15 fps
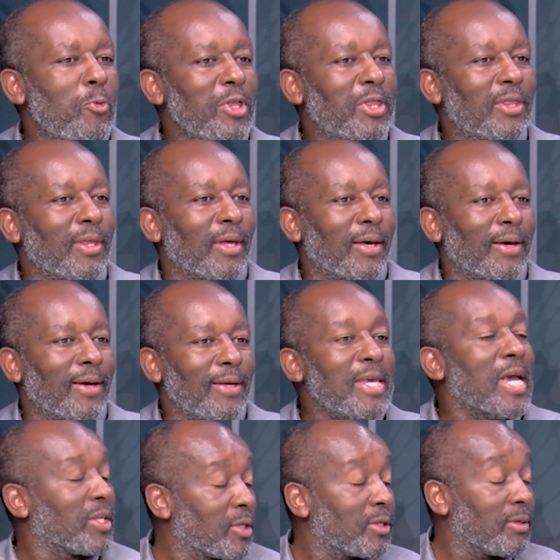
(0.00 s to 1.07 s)
with
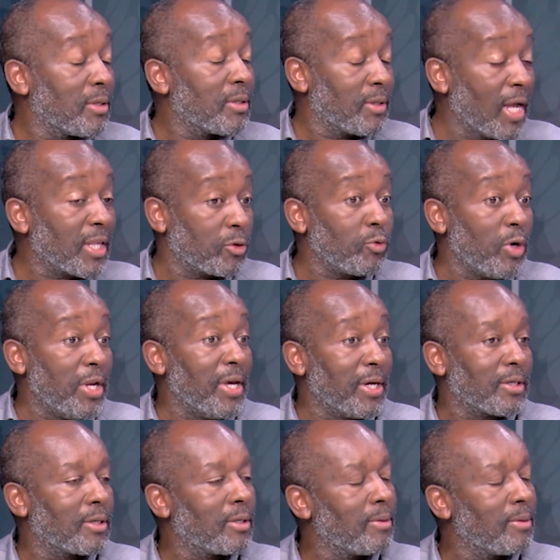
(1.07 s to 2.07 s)
yes, that's really it.